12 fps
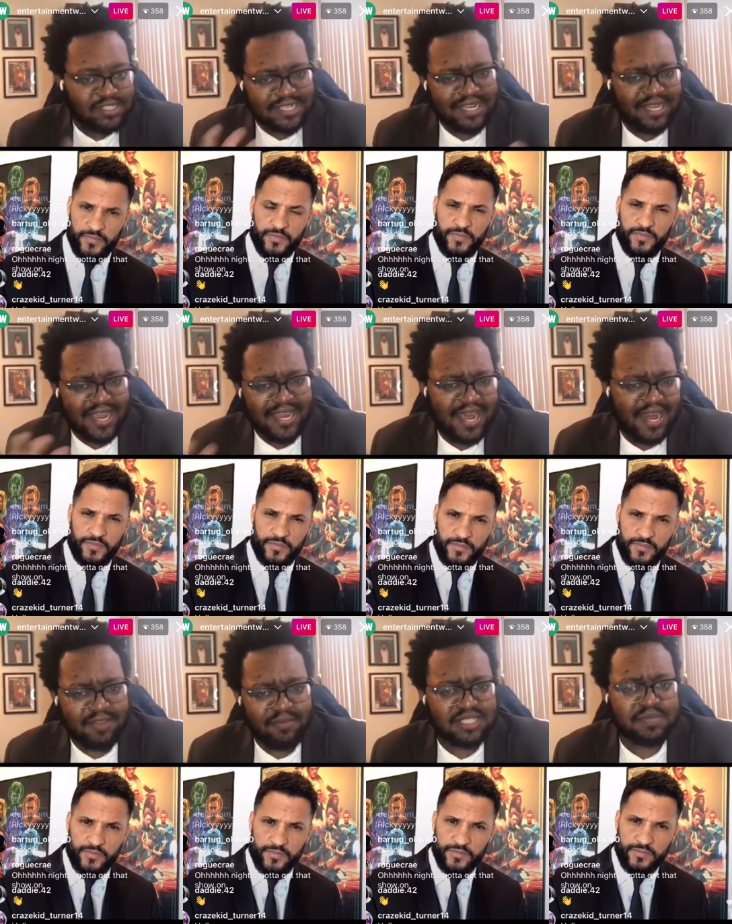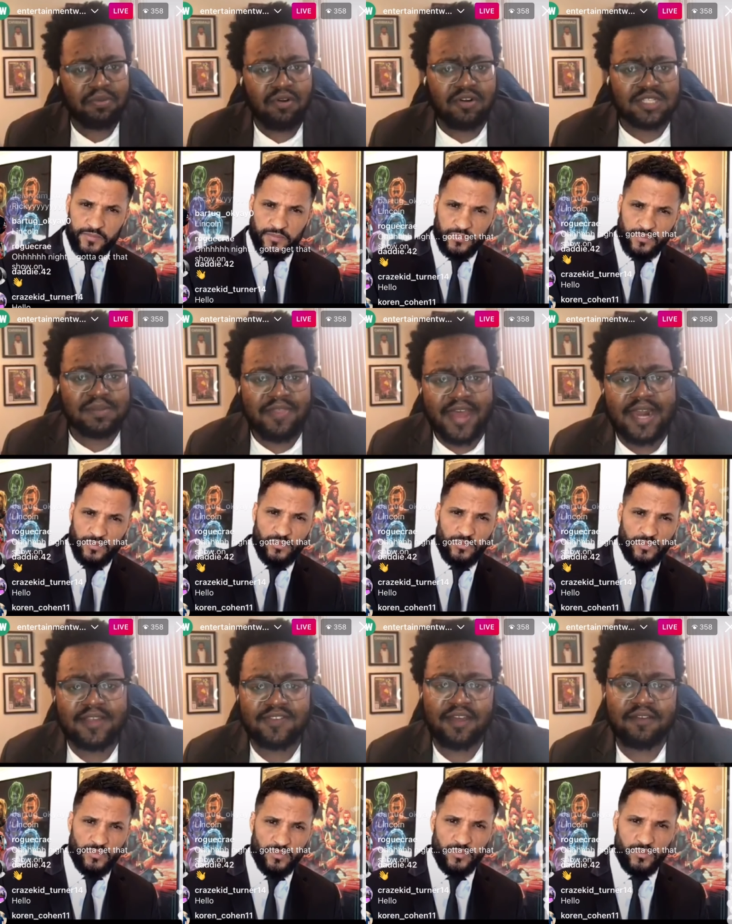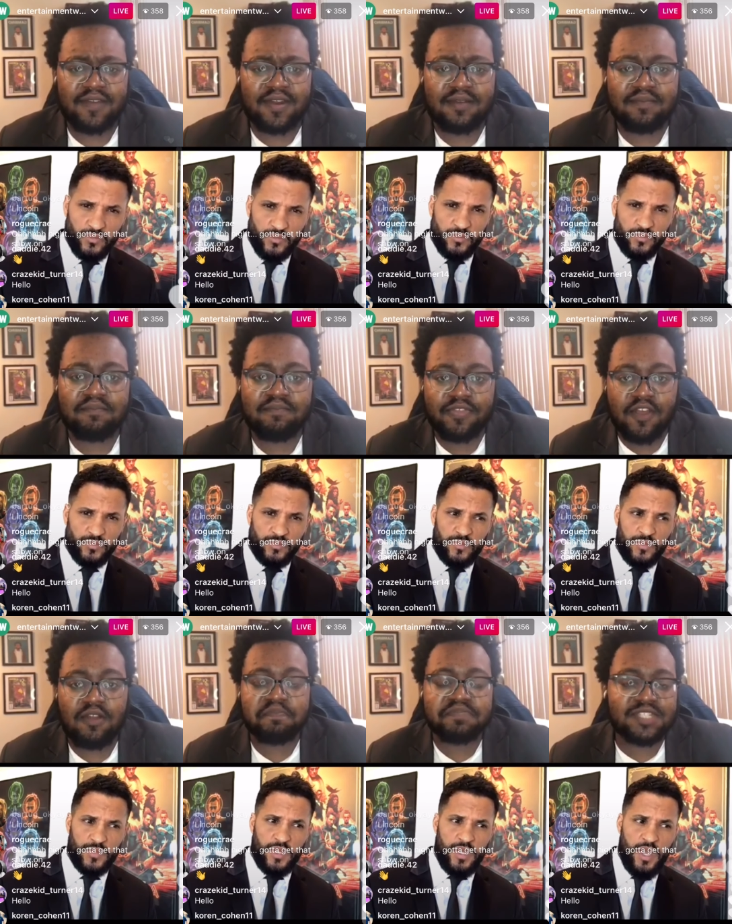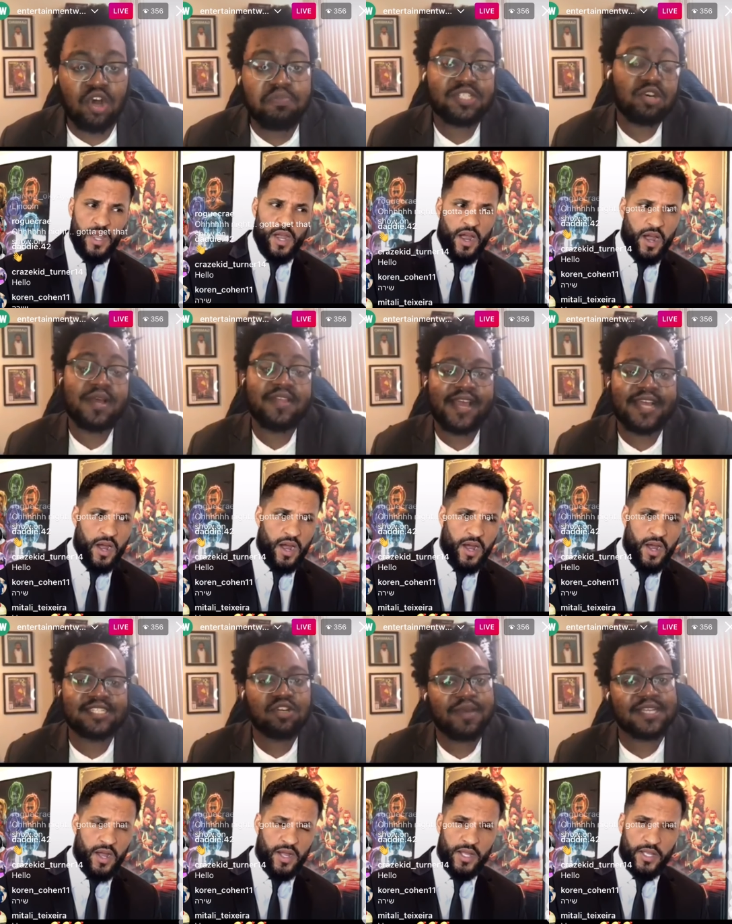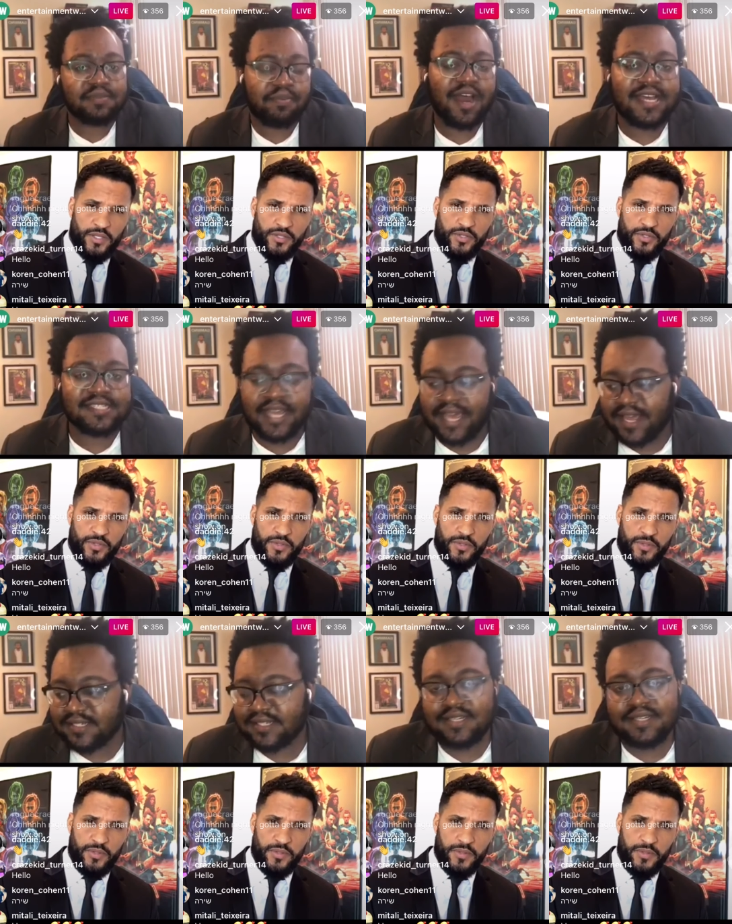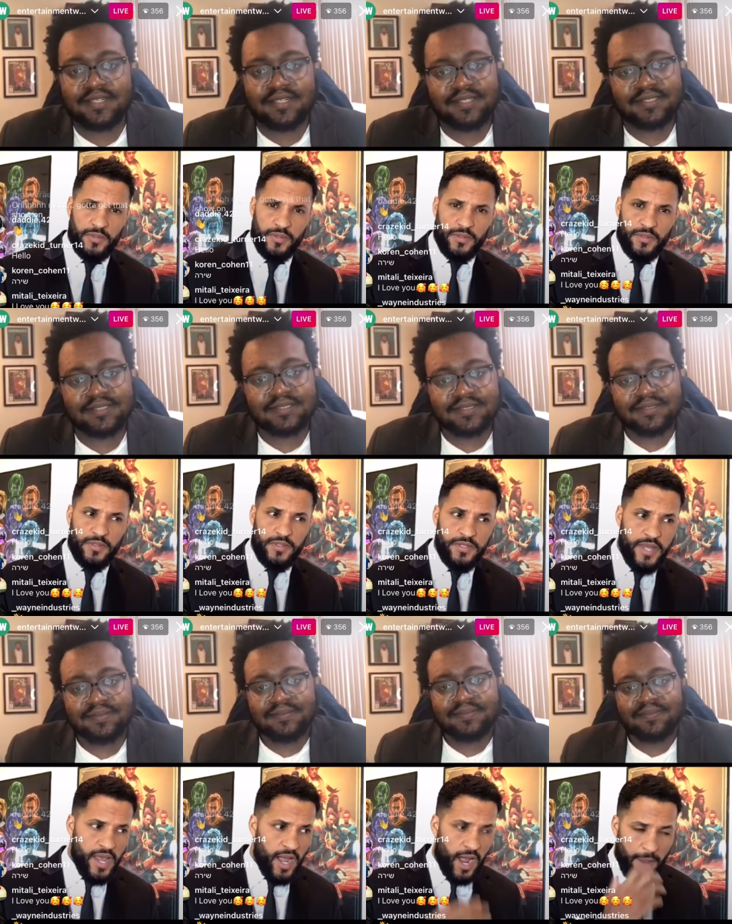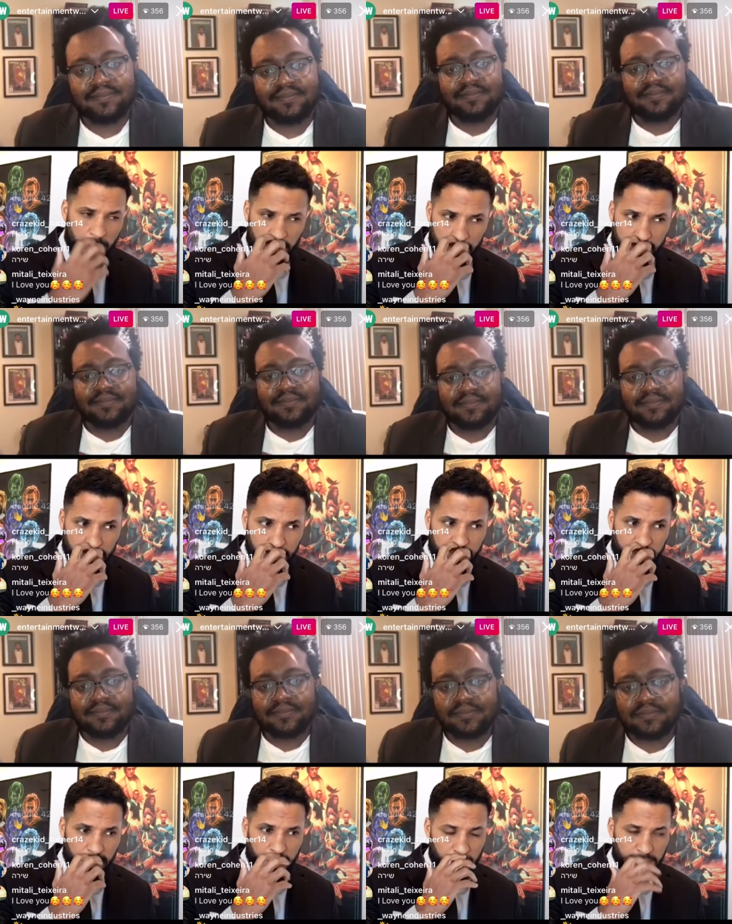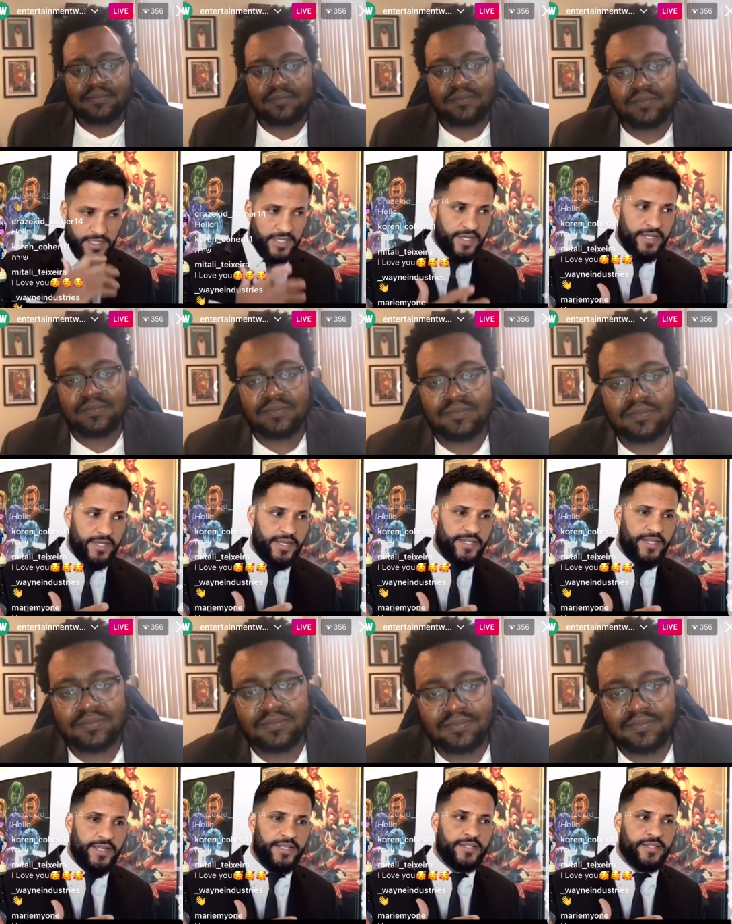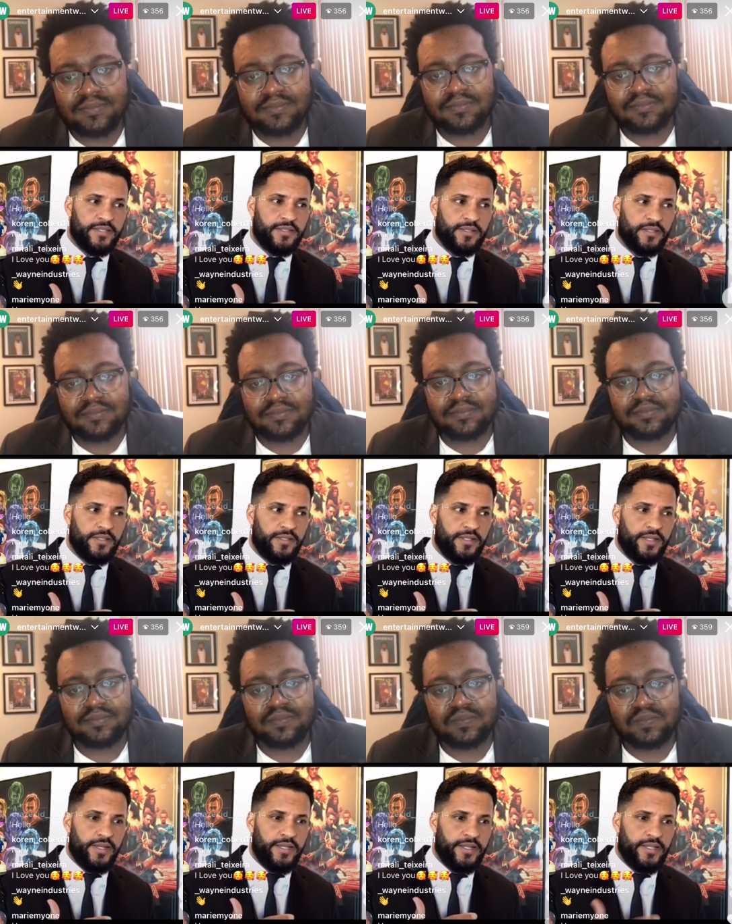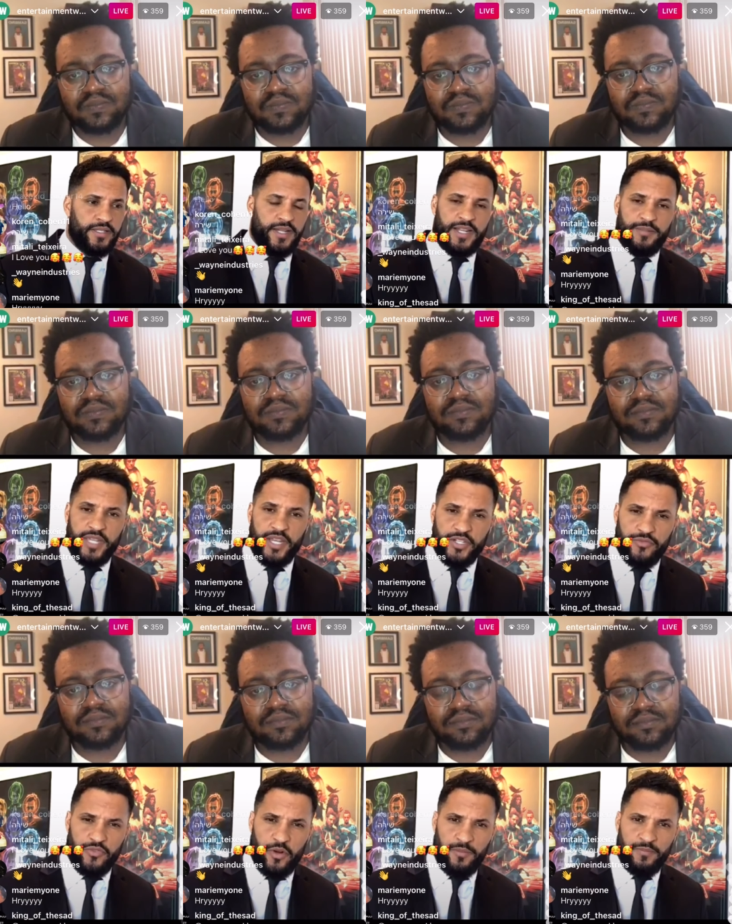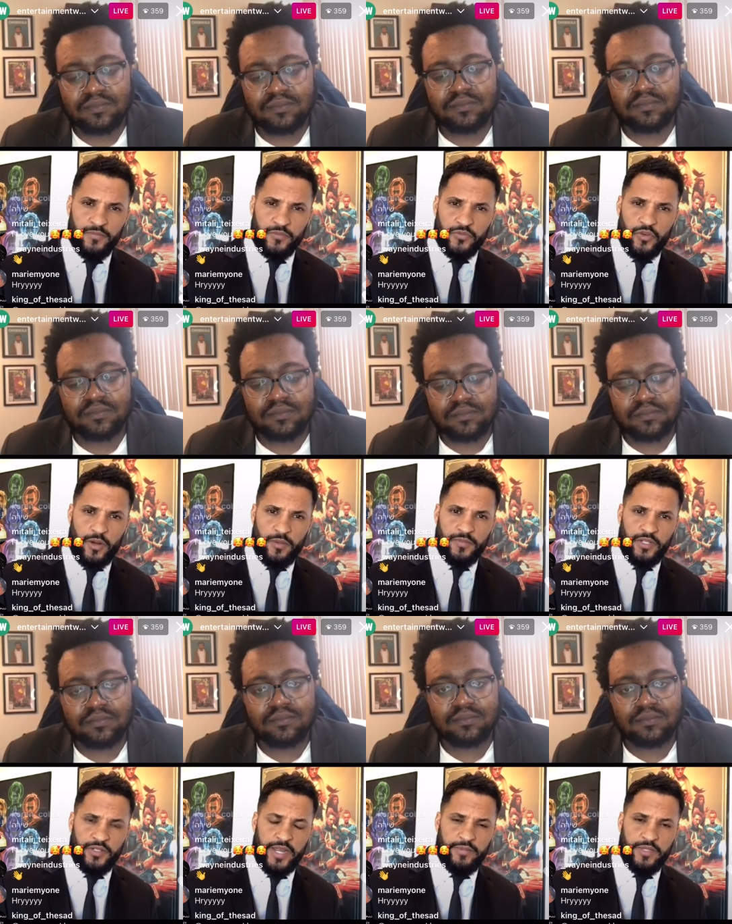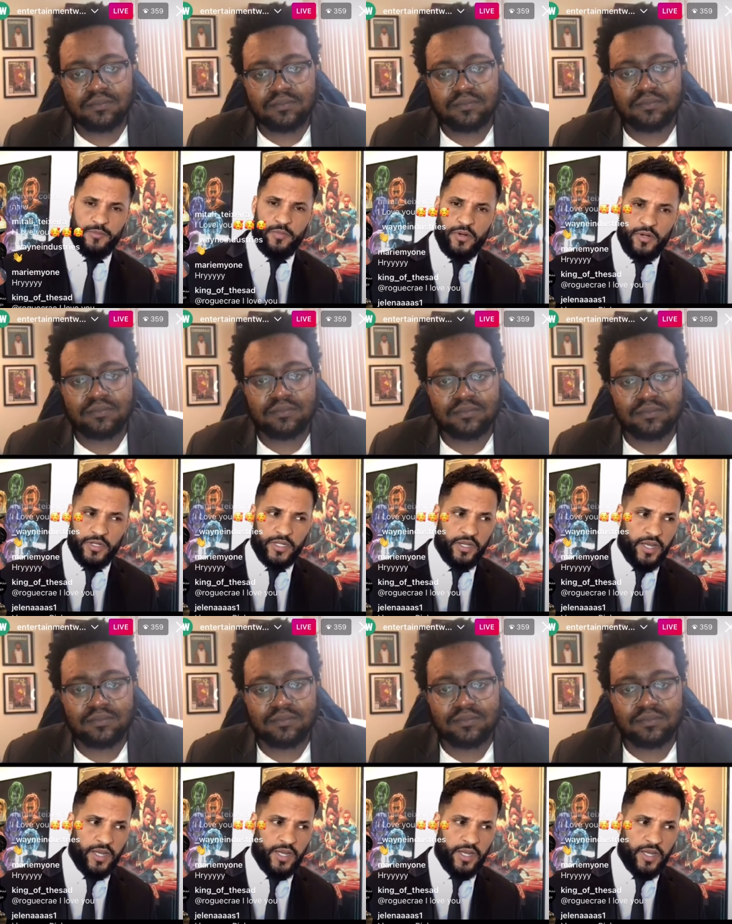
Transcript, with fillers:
Speaker 1: what's it like getting to explore some of that stuff and they're still still and i guess still being surprised i guess yeah
Speaker 2: i mean at the end of the day it's it, it's it is an adaptation from from neil gaiman's book